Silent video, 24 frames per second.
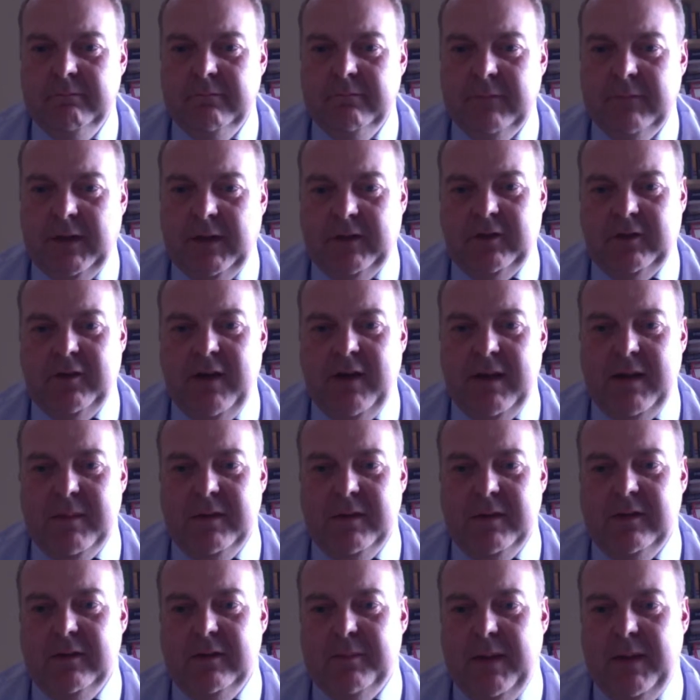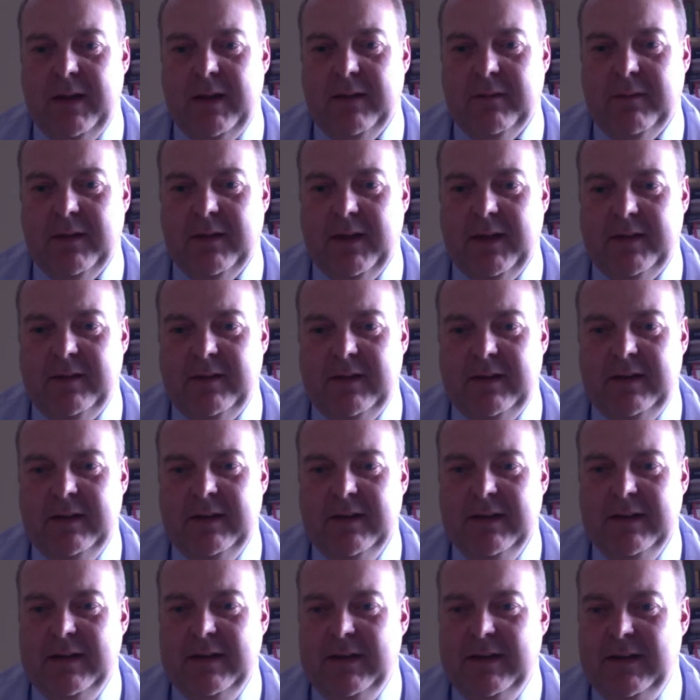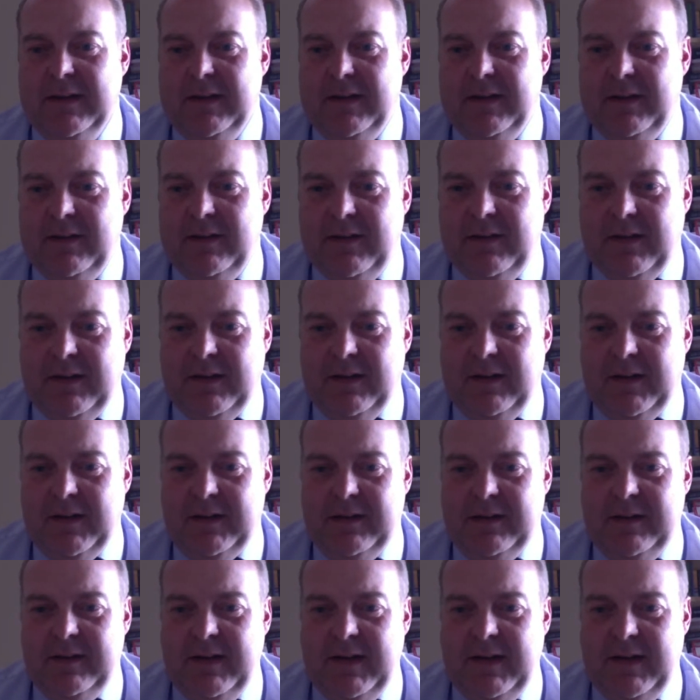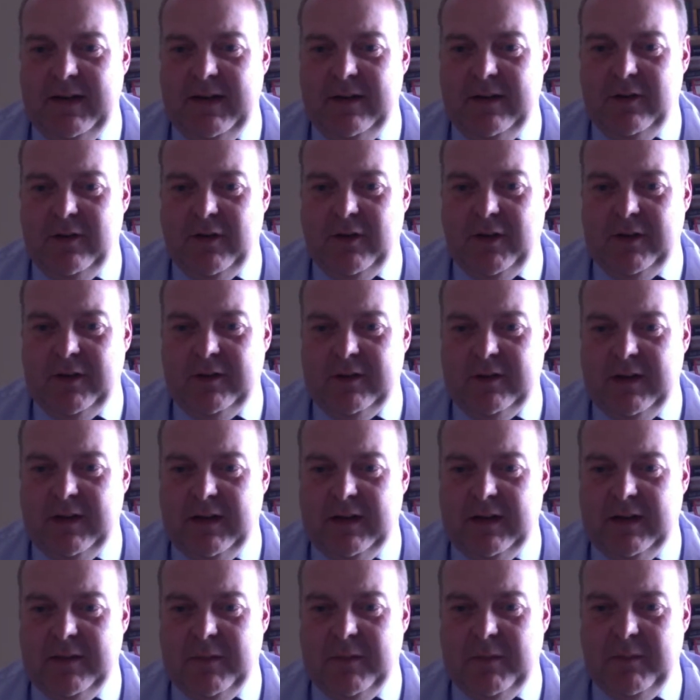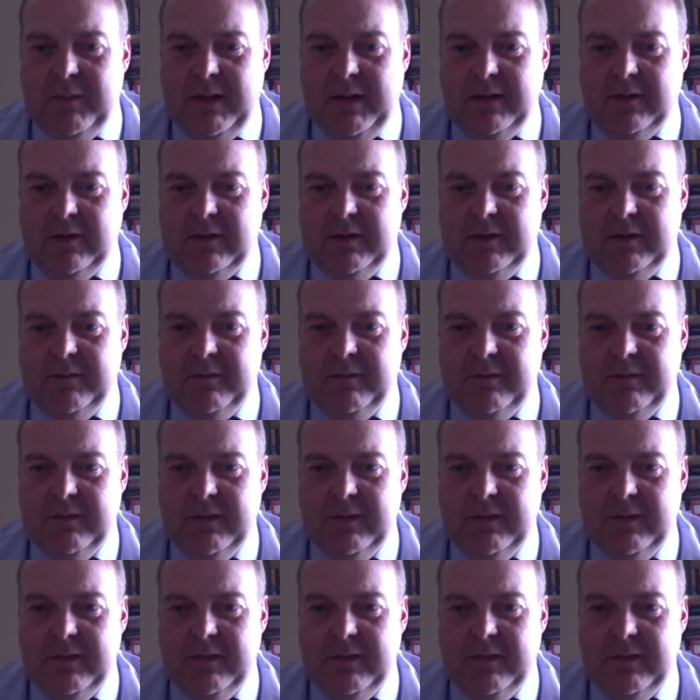That's great, Mrs. Bell. I'm glad you enjoyed seeing them at Menston.